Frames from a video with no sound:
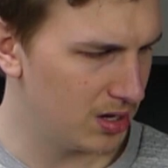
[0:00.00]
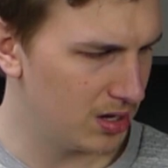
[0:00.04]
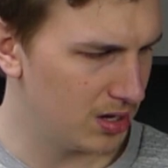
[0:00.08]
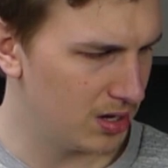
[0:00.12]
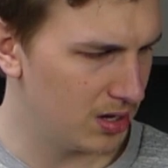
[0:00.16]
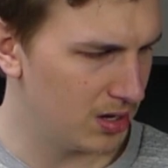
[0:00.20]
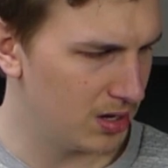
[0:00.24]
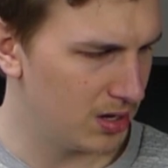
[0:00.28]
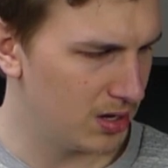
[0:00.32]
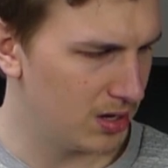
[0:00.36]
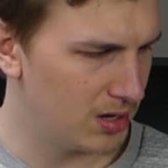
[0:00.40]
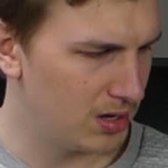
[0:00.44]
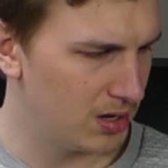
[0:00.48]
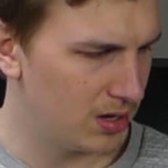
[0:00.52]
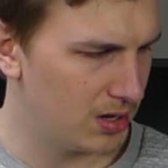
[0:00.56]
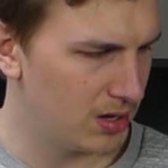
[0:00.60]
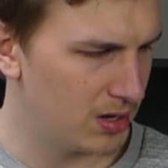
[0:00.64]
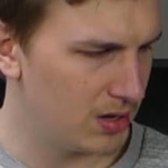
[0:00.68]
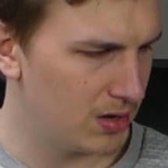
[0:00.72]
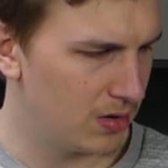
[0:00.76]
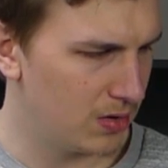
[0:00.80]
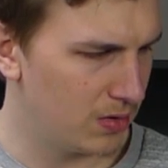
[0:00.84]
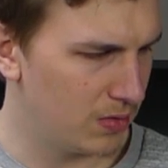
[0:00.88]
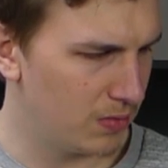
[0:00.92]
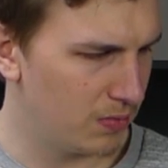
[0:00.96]

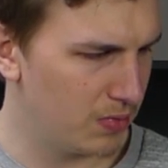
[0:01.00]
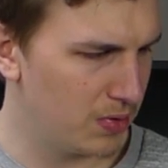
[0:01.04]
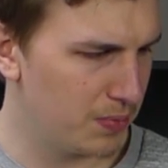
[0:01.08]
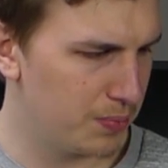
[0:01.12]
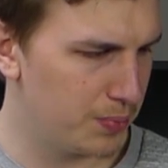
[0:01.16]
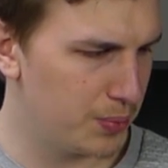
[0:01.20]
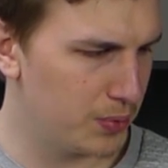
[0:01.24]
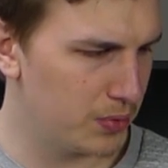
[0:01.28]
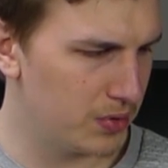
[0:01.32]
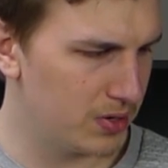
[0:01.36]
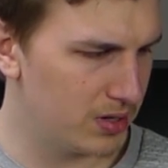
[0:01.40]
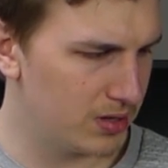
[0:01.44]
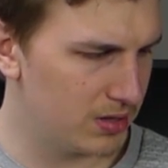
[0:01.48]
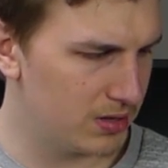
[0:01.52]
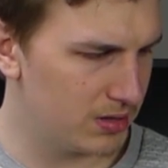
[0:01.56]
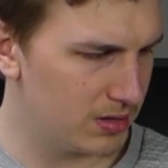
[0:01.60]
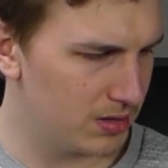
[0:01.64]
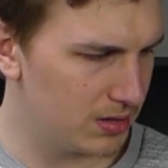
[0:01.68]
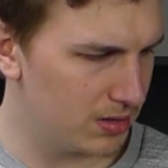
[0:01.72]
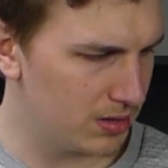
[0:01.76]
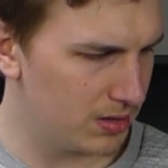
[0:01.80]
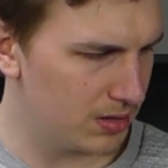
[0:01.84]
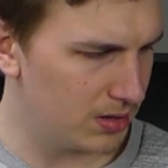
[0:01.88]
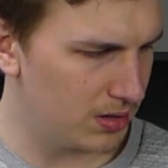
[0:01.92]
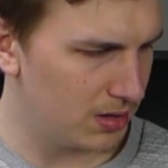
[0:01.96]
We put it
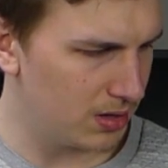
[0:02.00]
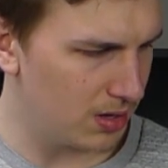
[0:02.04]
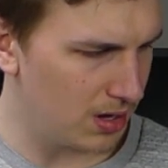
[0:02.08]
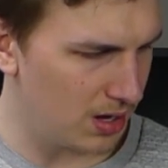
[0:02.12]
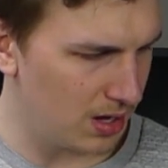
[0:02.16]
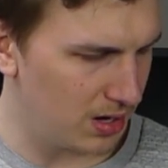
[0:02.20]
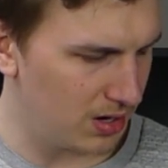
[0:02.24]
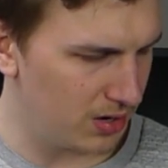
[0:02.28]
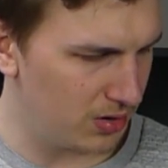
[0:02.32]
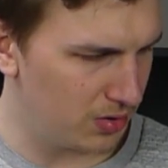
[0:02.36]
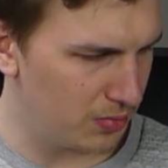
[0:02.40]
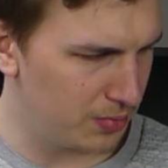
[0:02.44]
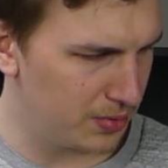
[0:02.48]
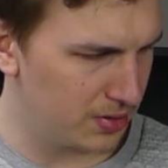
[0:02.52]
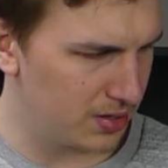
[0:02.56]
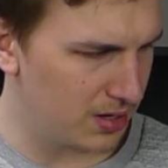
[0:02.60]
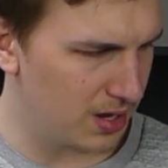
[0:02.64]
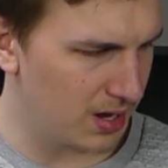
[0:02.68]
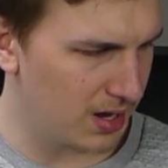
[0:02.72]
a little bit